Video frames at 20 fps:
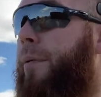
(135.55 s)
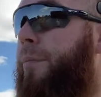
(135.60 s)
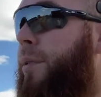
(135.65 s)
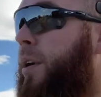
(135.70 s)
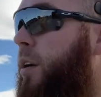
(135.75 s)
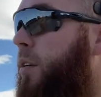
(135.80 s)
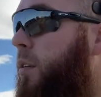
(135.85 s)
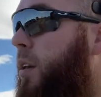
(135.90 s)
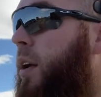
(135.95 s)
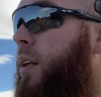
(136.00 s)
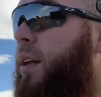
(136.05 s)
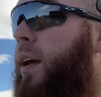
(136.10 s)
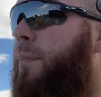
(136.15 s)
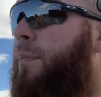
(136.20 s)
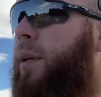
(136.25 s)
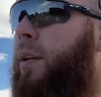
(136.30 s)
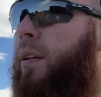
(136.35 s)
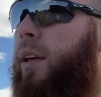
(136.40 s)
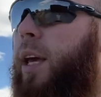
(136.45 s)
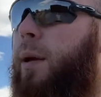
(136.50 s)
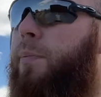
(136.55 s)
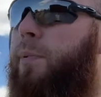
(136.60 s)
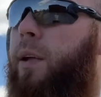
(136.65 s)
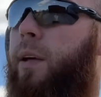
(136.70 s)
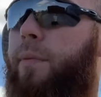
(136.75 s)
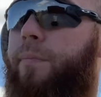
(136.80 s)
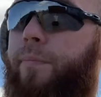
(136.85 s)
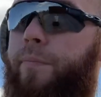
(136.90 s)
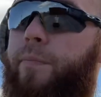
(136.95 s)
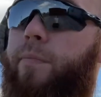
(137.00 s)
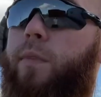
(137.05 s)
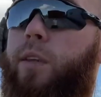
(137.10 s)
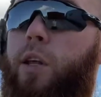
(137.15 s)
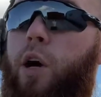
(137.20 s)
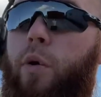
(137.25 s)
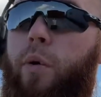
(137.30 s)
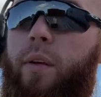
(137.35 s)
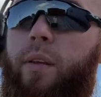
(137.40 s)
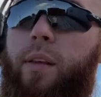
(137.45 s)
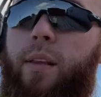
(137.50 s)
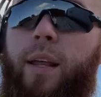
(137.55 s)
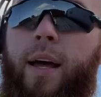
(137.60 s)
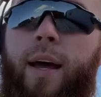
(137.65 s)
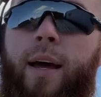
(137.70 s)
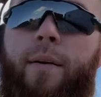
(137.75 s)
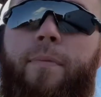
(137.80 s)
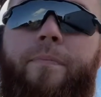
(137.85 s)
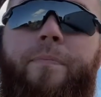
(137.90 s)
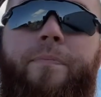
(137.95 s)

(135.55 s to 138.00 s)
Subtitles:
Here lately I've been keeping it lower than that.